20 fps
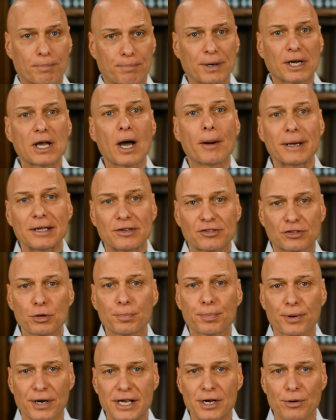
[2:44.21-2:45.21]
become a
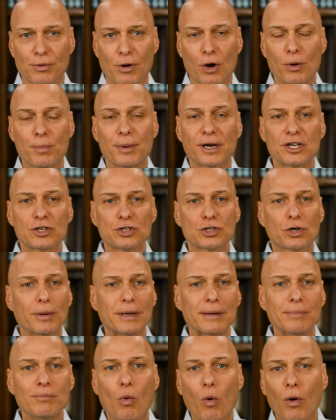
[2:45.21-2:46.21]
superhero because you're
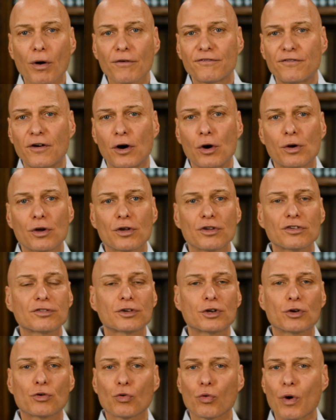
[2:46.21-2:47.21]
going to be more
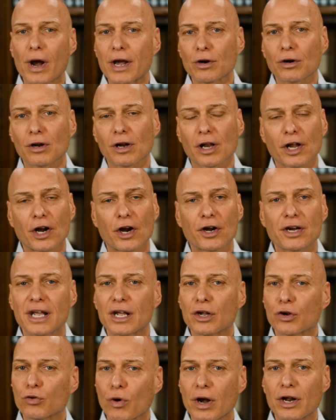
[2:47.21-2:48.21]
focused, greater clarity,
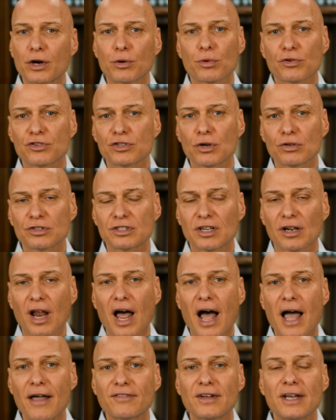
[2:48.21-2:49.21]
and greater results in
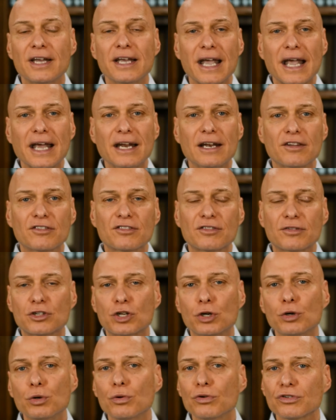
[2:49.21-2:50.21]
life. And it's
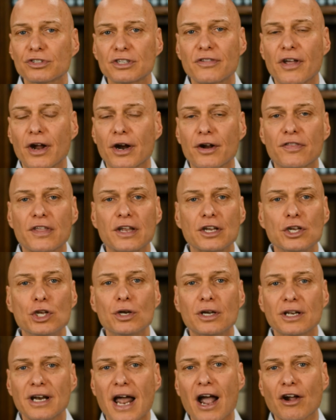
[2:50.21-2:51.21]
tools in there that
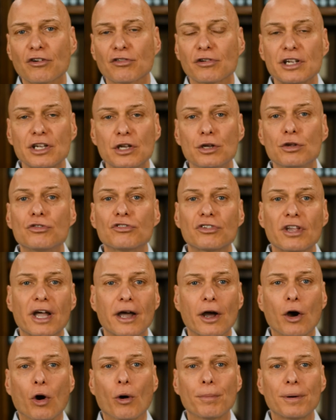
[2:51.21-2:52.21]
you can actually use to
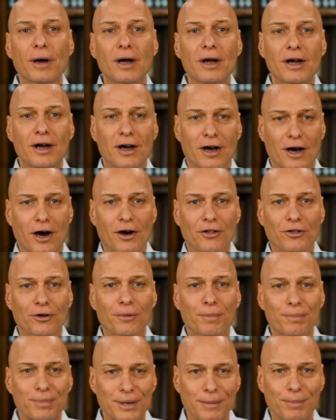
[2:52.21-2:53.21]
help
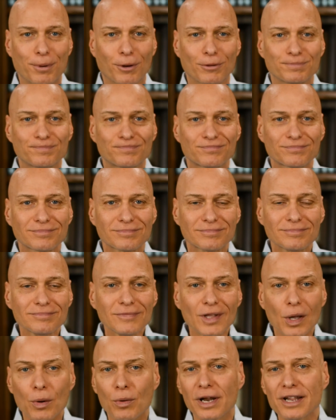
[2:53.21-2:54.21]
other people.
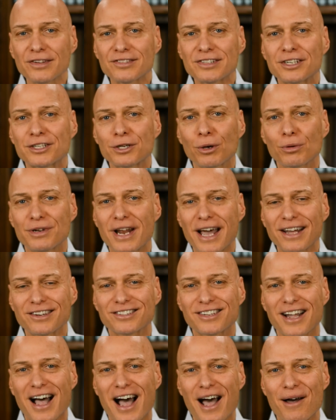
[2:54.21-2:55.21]
Well, listen, until
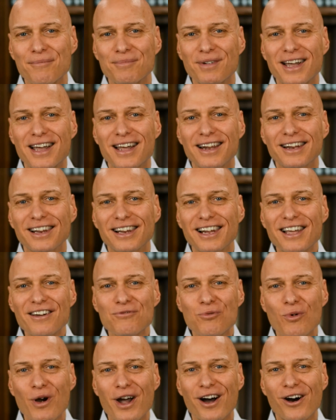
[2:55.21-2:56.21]
next time,
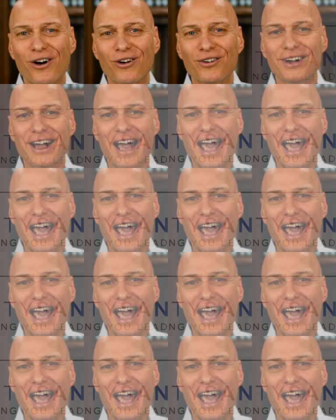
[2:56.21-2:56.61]
live well